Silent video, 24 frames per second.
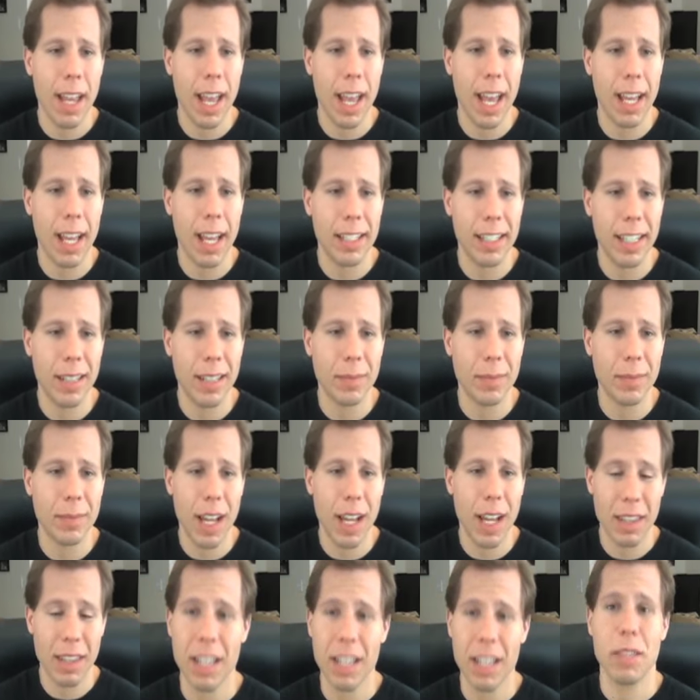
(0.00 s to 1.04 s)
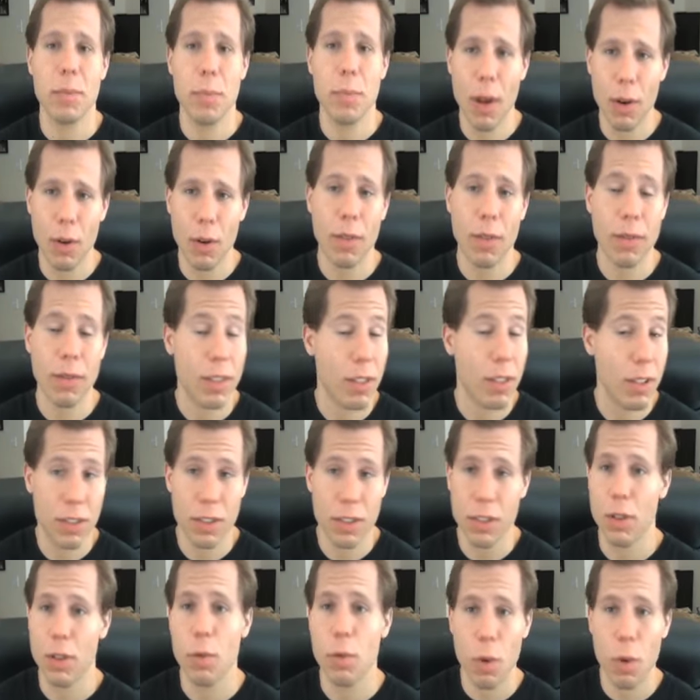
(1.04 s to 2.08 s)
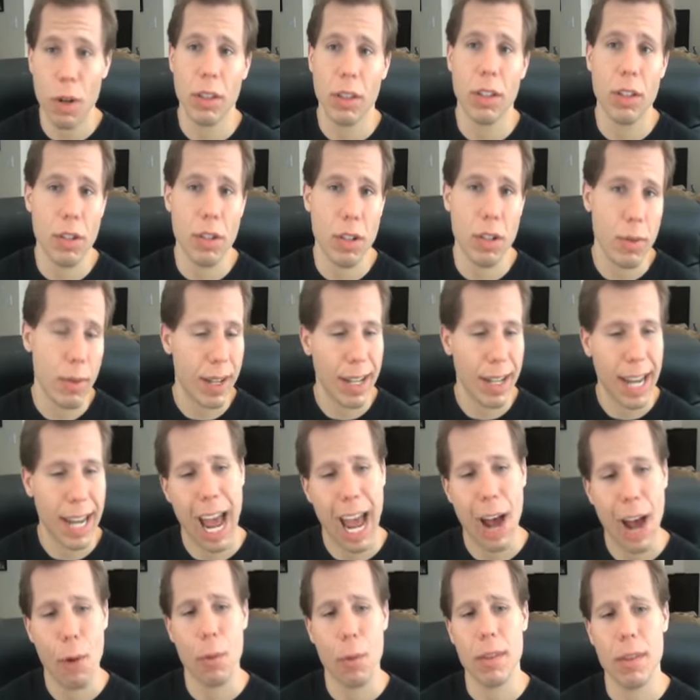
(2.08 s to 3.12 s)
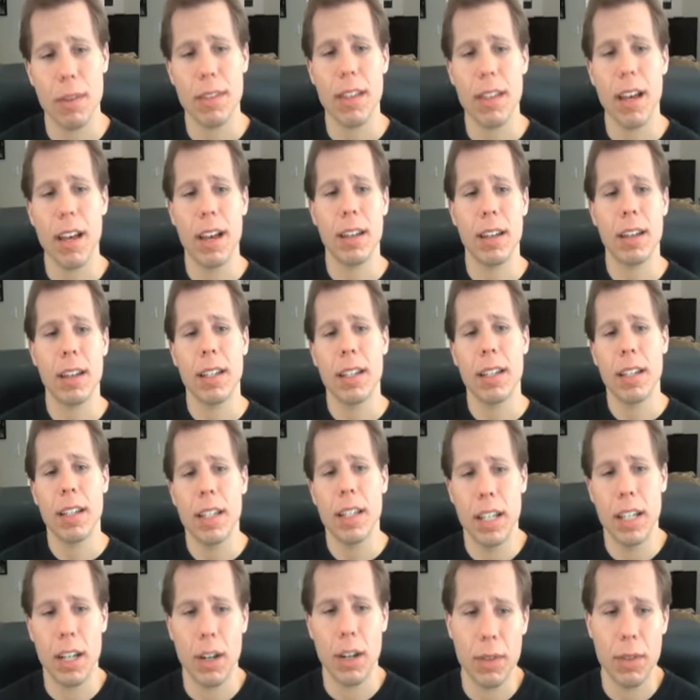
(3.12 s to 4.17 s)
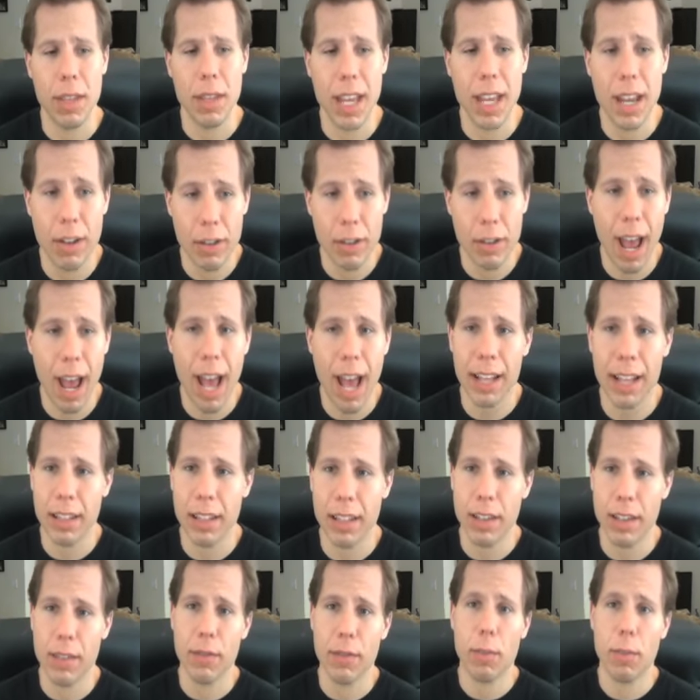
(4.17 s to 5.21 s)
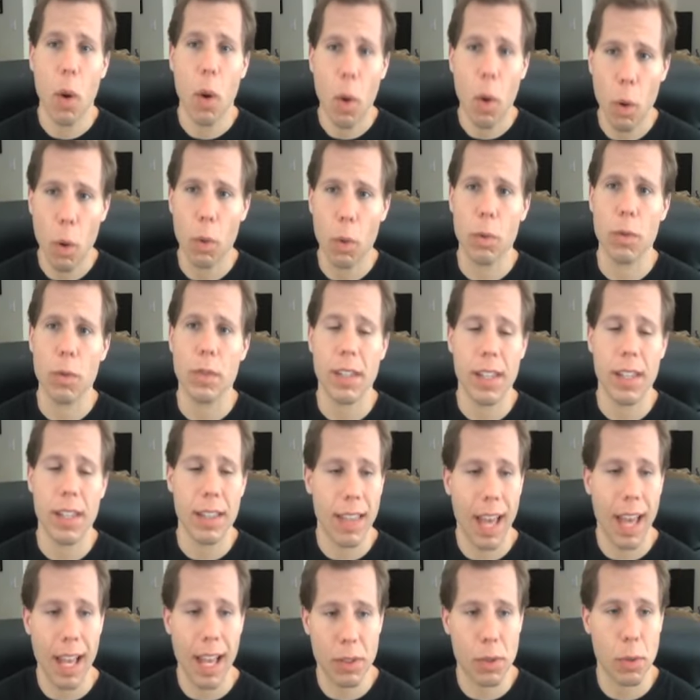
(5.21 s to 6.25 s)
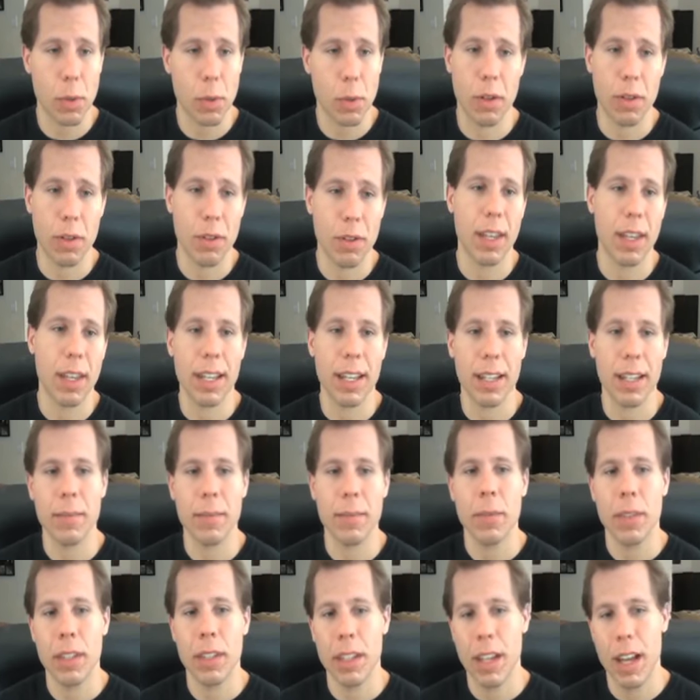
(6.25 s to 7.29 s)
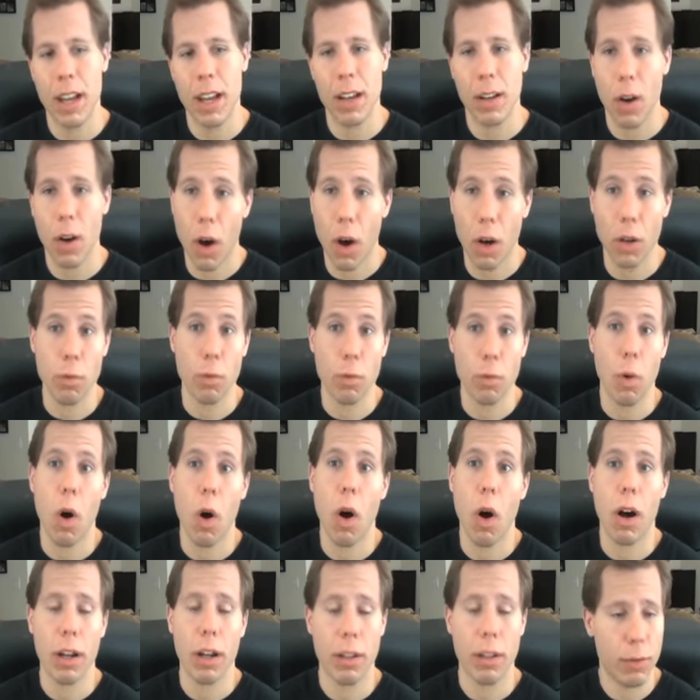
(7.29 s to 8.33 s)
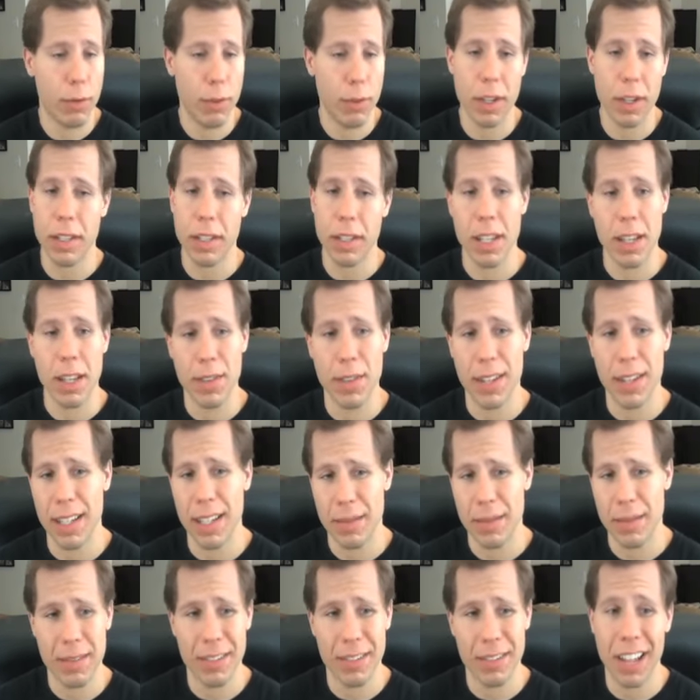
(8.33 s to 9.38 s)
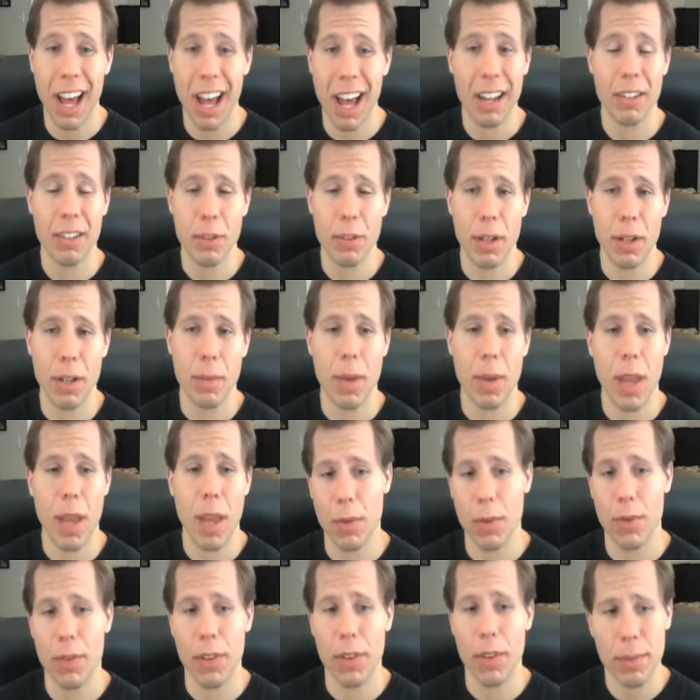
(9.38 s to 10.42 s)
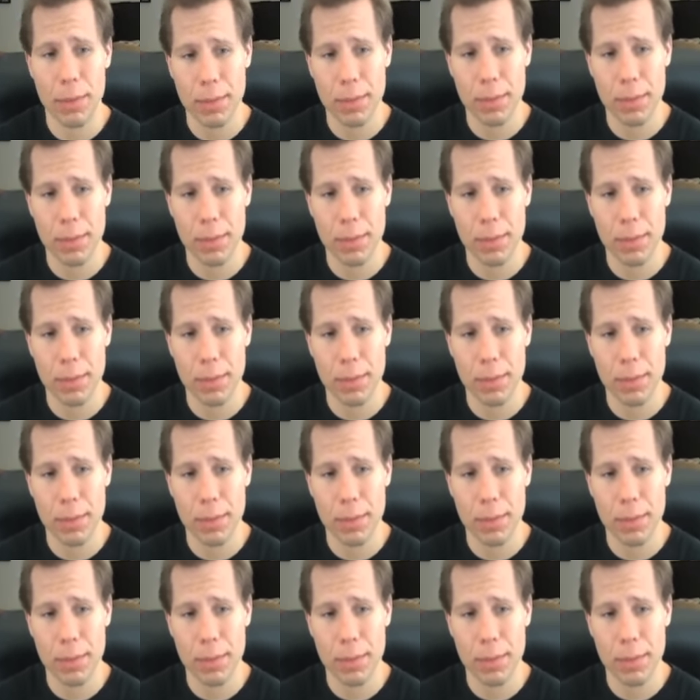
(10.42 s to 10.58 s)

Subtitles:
And I it's better off to just do what they're doing now with the interactive polls and that sort of thing on Raw, on free TV, not doing a pay-per-view.